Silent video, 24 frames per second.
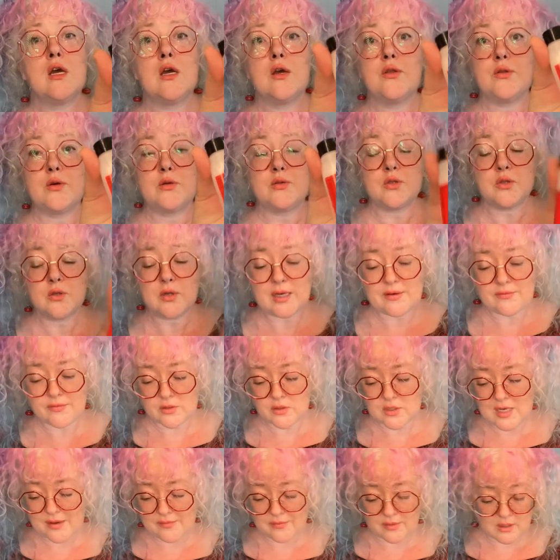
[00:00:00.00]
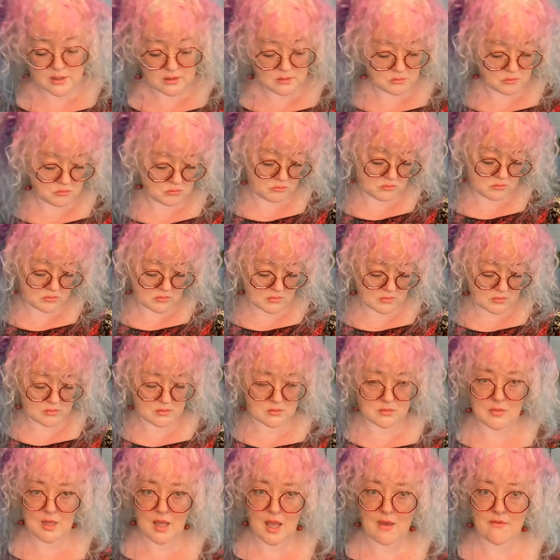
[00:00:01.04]
Those are great for traveling.
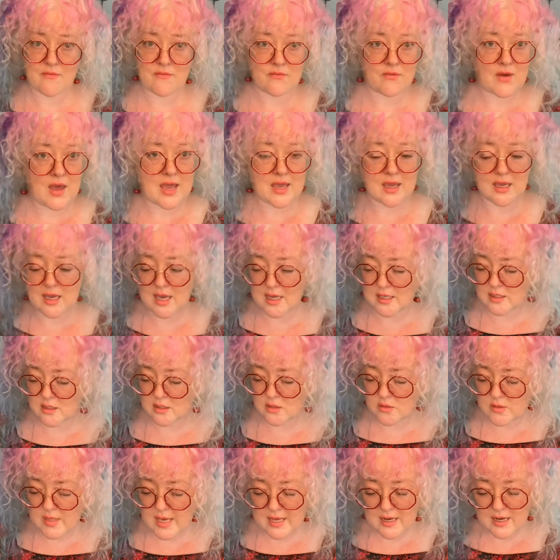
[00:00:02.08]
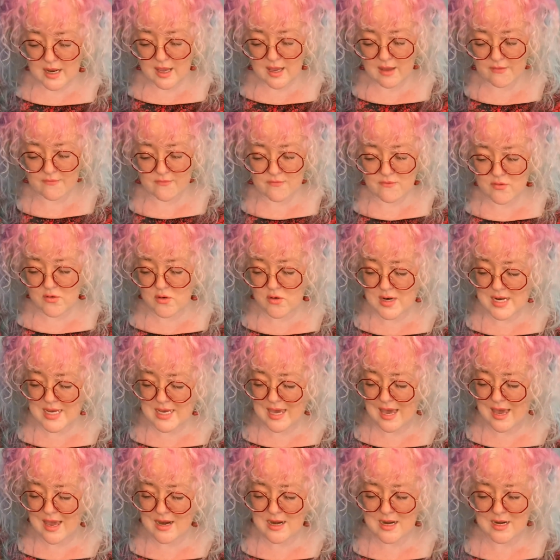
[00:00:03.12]
If I get to do that ever
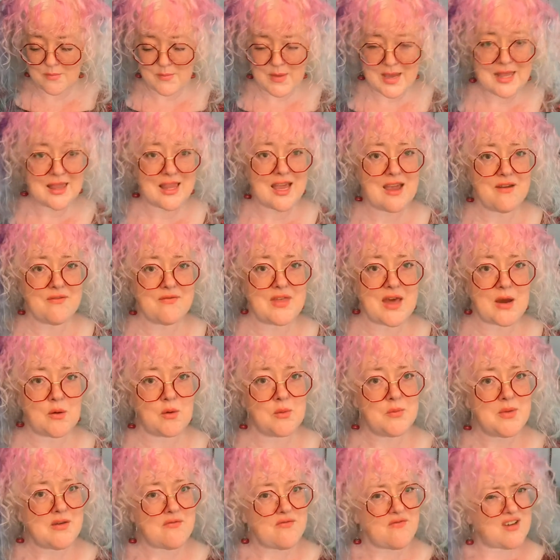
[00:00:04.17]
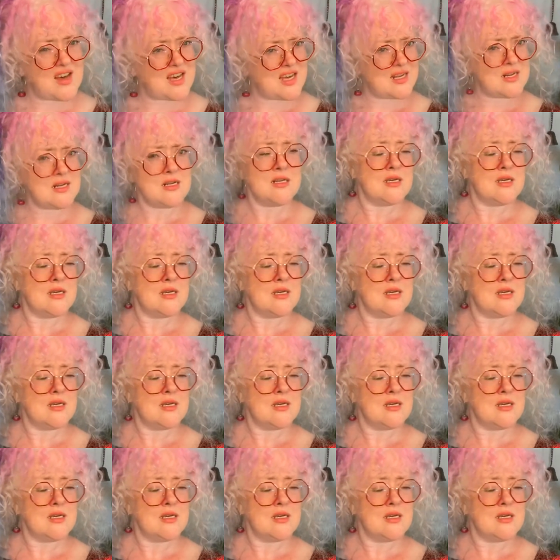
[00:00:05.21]
again in my life, that will be fun.